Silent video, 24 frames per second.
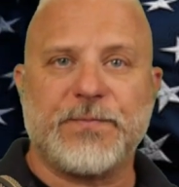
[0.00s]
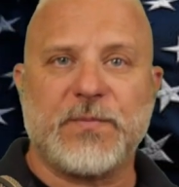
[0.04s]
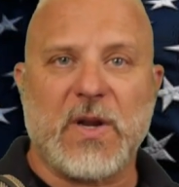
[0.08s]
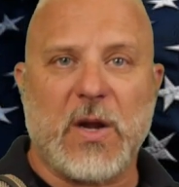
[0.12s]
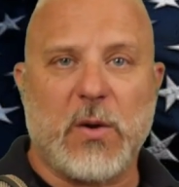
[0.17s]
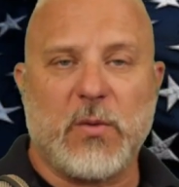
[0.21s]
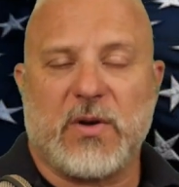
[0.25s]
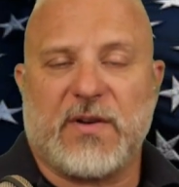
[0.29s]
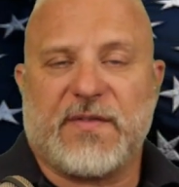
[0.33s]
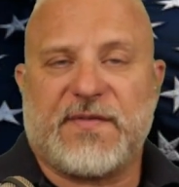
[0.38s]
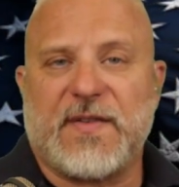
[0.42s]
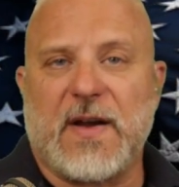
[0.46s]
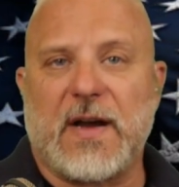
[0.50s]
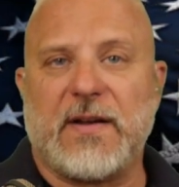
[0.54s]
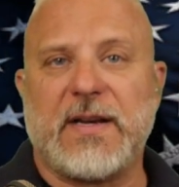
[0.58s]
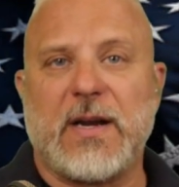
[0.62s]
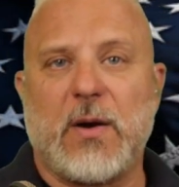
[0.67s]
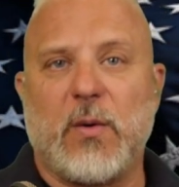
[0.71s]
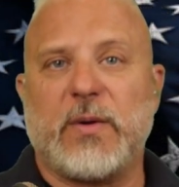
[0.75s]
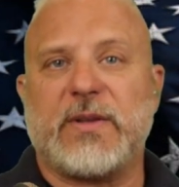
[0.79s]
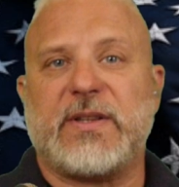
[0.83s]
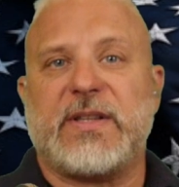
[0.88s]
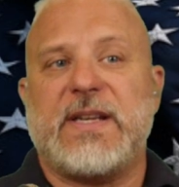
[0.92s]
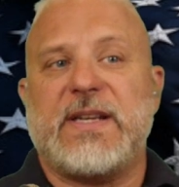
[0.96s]
I would have found
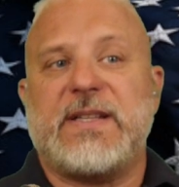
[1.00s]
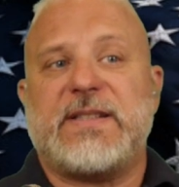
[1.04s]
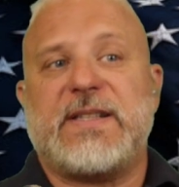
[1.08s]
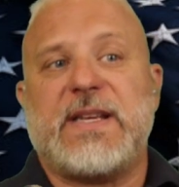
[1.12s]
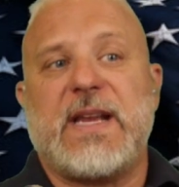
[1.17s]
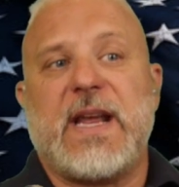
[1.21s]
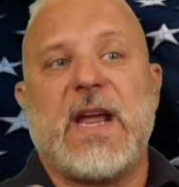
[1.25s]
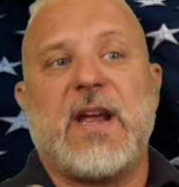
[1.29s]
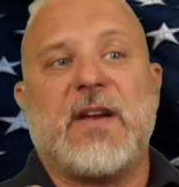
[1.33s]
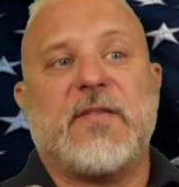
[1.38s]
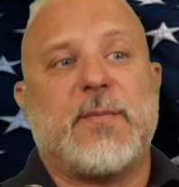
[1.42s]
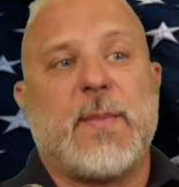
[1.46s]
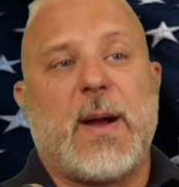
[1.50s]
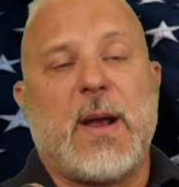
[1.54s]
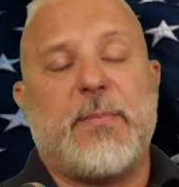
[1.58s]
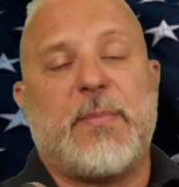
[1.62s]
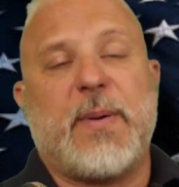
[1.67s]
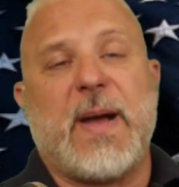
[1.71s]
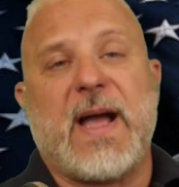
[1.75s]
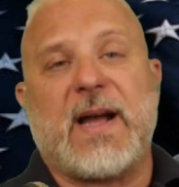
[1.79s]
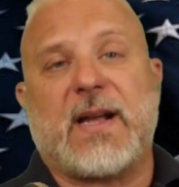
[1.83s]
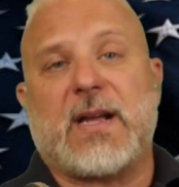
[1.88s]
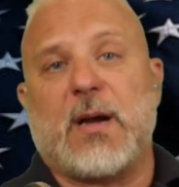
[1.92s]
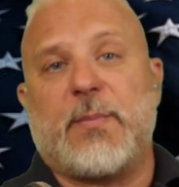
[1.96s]
out what the ETA of my
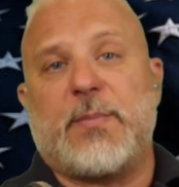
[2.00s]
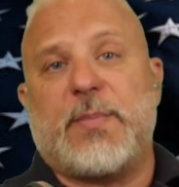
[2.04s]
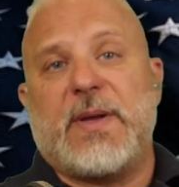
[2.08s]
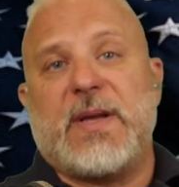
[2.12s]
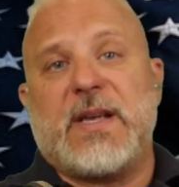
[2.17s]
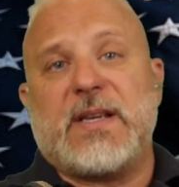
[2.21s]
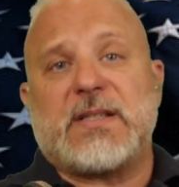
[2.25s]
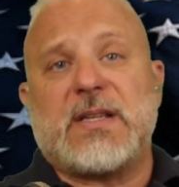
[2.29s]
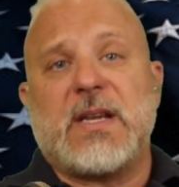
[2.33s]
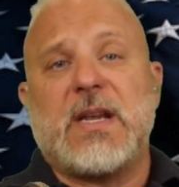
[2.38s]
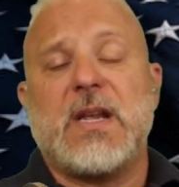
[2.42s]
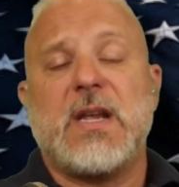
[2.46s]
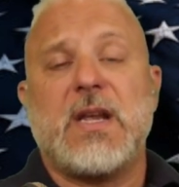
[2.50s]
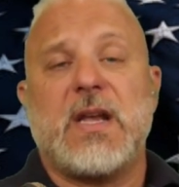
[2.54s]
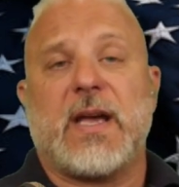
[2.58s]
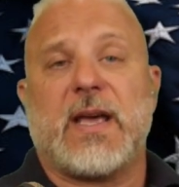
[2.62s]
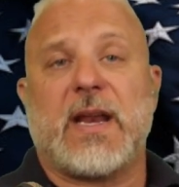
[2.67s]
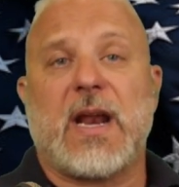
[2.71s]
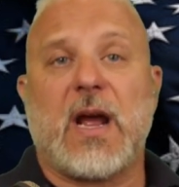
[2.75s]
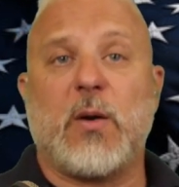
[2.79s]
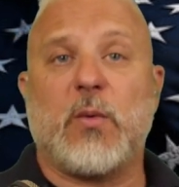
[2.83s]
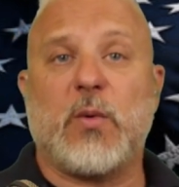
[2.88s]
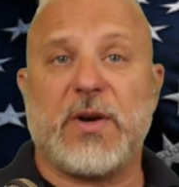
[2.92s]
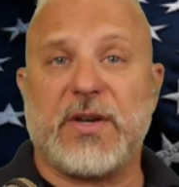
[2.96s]
backup is,
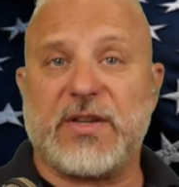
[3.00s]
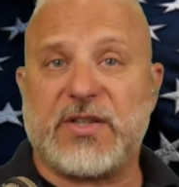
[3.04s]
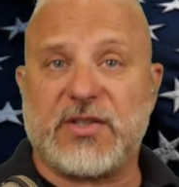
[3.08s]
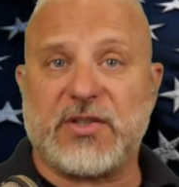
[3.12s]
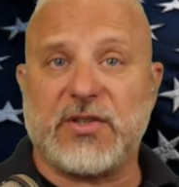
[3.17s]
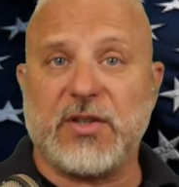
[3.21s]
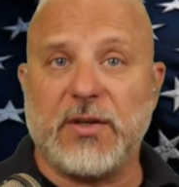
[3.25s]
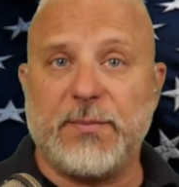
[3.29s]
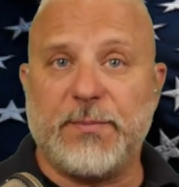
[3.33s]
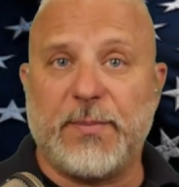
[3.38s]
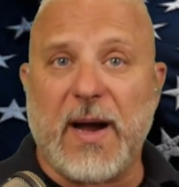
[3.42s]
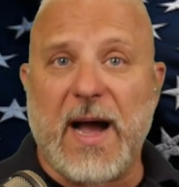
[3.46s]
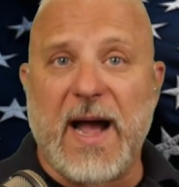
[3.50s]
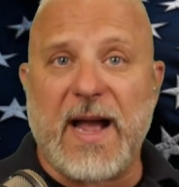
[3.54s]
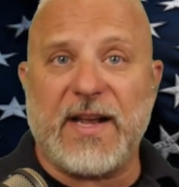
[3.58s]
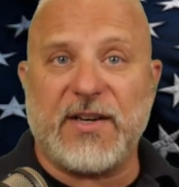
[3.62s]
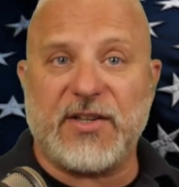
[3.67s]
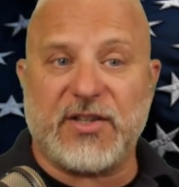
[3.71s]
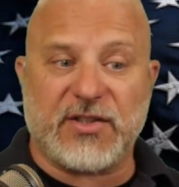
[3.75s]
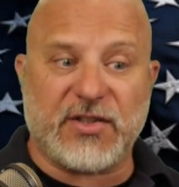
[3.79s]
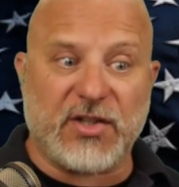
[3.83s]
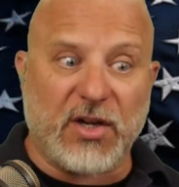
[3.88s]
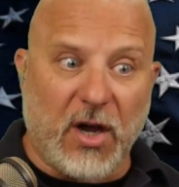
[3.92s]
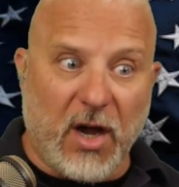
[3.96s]
and I would have stood by and
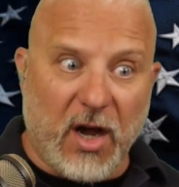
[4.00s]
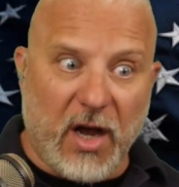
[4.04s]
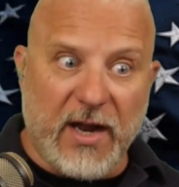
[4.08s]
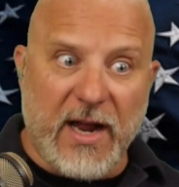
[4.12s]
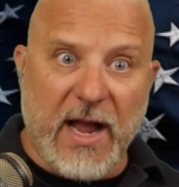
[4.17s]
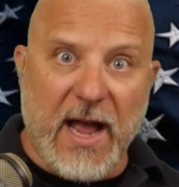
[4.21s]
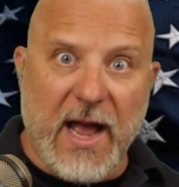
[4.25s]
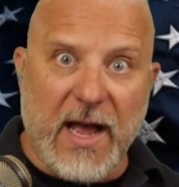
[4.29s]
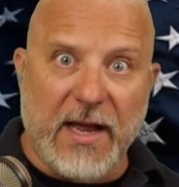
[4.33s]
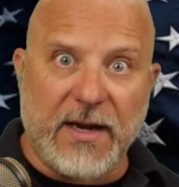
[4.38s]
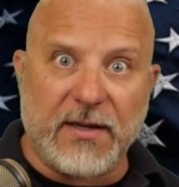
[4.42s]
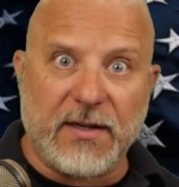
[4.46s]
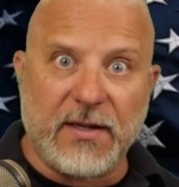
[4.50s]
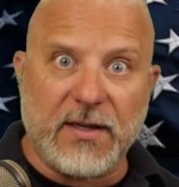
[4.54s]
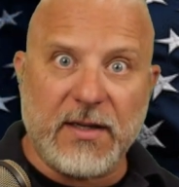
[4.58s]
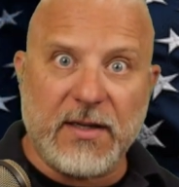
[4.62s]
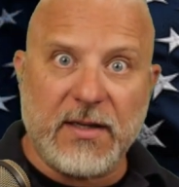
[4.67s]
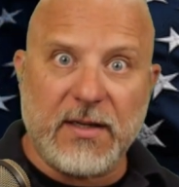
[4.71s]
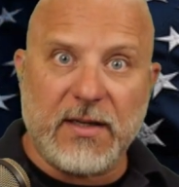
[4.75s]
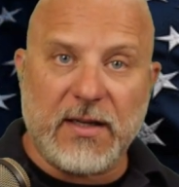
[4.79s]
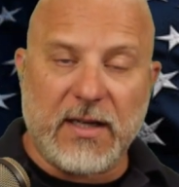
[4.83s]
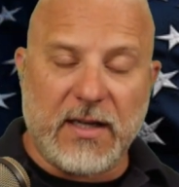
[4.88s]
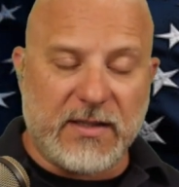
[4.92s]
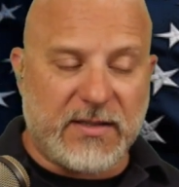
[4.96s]
just hung on
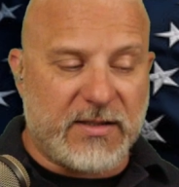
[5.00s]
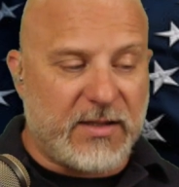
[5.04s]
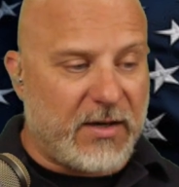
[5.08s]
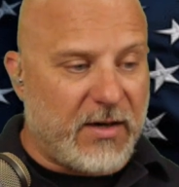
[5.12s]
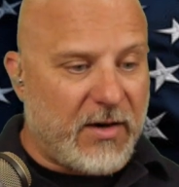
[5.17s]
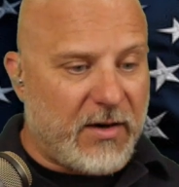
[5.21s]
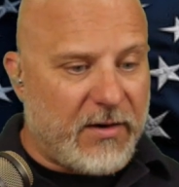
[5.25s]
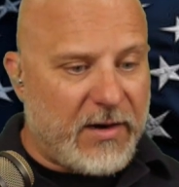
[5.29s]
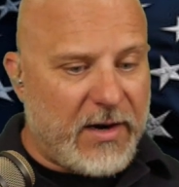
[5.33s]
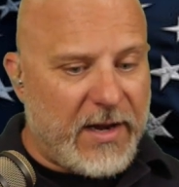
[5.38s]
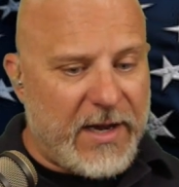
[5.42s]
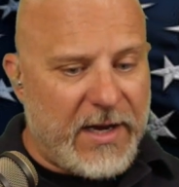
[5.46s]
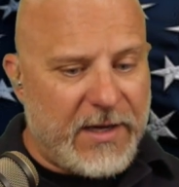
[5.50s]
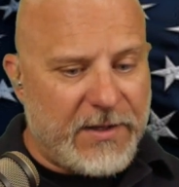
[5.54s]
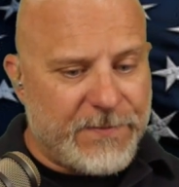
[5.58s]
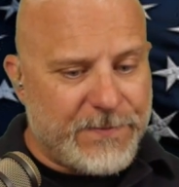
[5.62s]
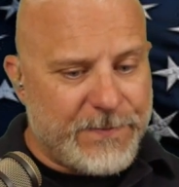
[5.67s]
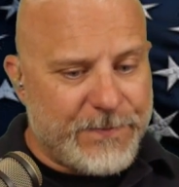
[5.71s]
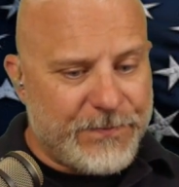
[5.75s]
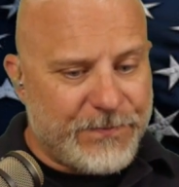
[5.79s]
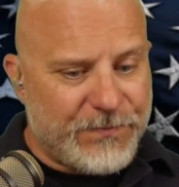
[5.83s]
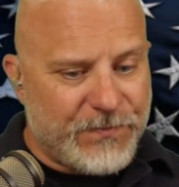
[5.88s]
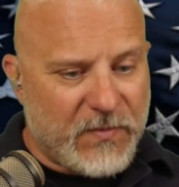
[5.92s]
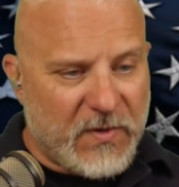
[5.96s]
and said, all right,
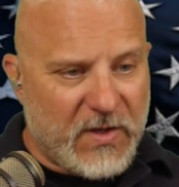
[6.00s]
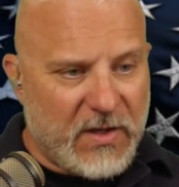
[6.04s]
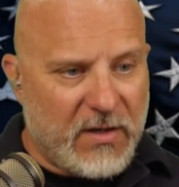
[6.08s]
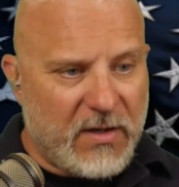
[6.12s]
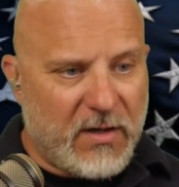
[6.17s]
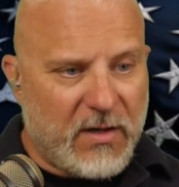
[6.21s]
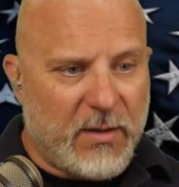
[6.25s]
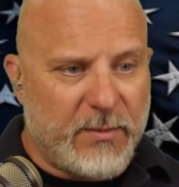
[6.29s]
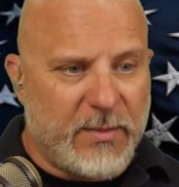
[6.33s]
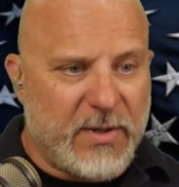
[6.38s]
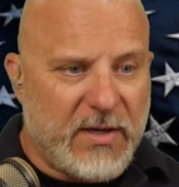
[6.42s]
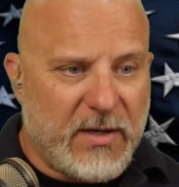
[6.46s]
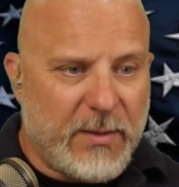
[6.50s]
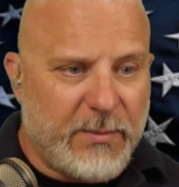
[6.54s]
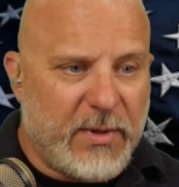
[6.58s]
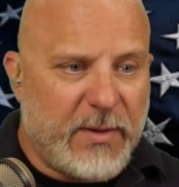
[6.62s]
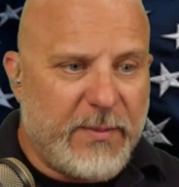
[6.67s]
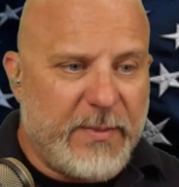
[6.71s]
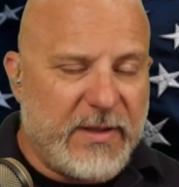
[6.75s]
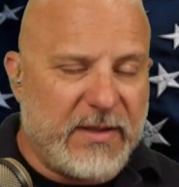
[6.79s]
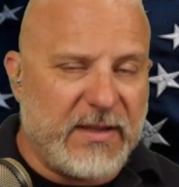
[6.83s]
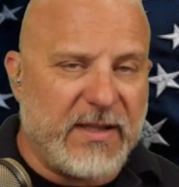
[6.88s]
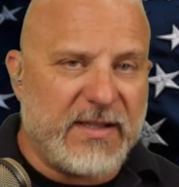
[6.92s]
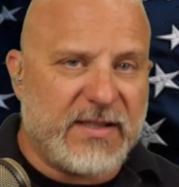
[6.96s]
you know, I'm gonna
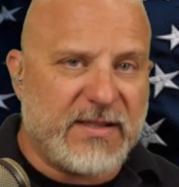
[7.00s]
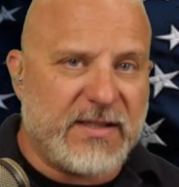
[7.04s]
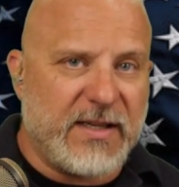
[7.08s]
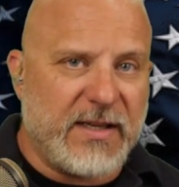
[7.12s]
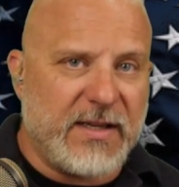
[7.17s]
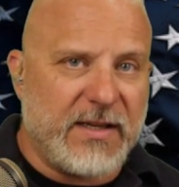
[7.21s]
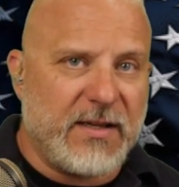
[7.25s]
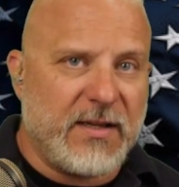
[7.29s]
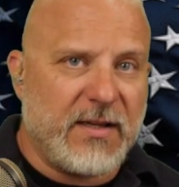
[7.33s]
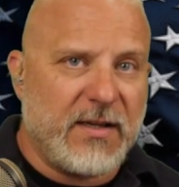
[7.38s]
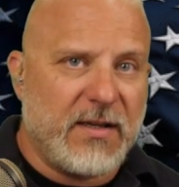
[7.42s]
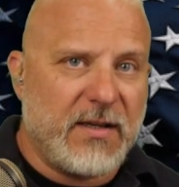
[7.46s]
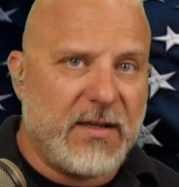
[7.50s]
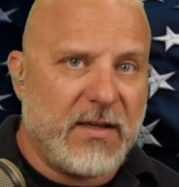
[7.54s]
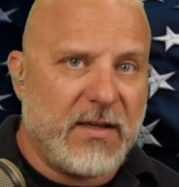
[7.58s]
be listening.